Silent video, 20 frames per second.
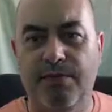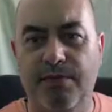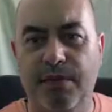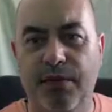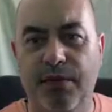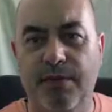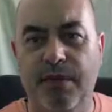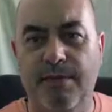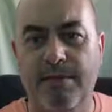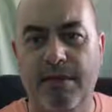
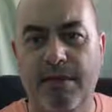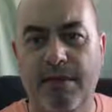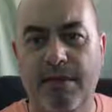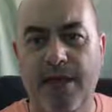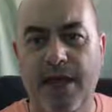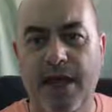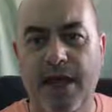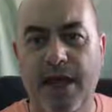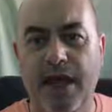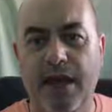program in
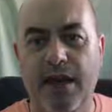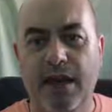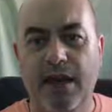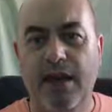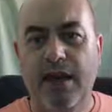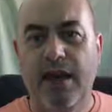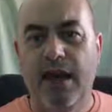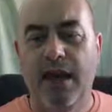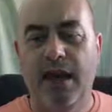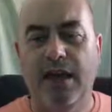there.
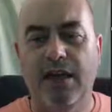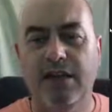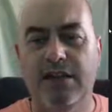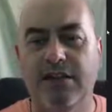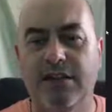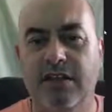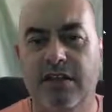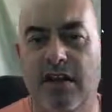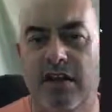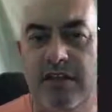
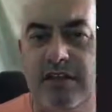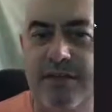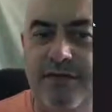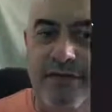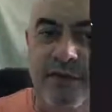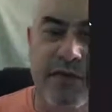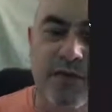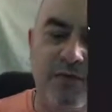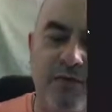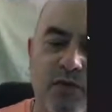There's lots
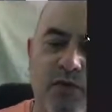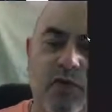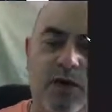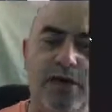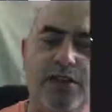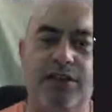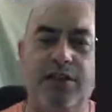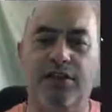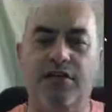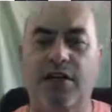of more
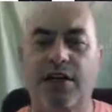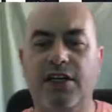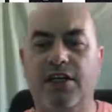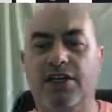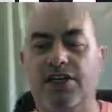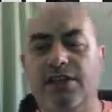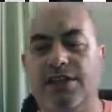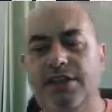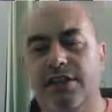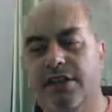
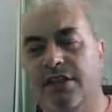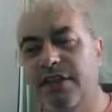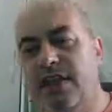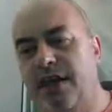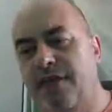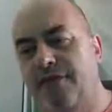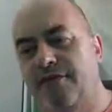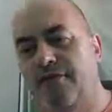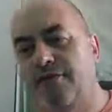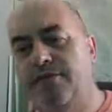integrations in
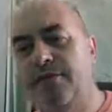there for